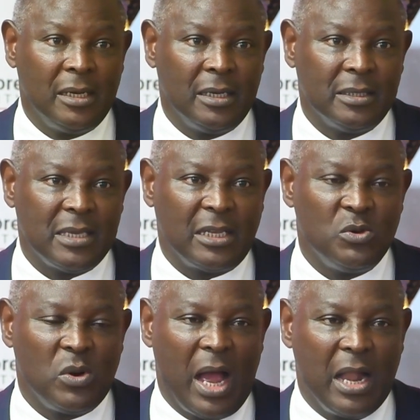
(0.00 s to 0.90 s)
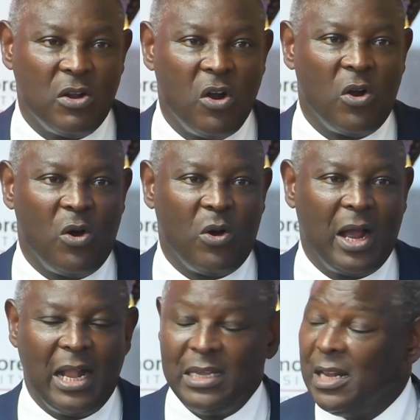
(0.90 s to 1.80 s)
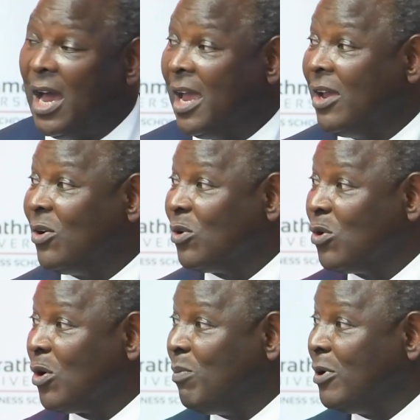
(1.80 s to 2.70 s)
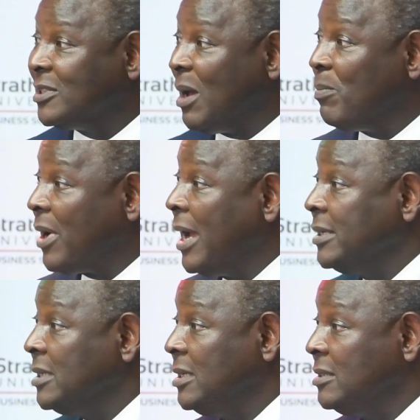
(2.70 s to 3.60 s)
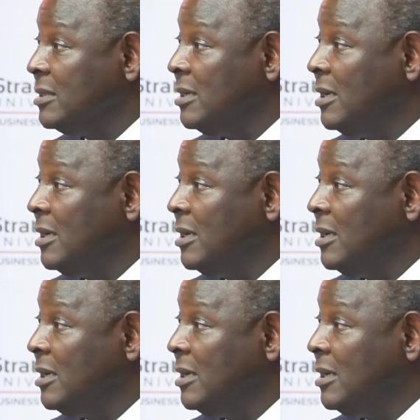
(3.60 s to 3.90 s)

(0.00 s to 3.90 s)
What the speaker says: is that you can no longer rely on global supply chains.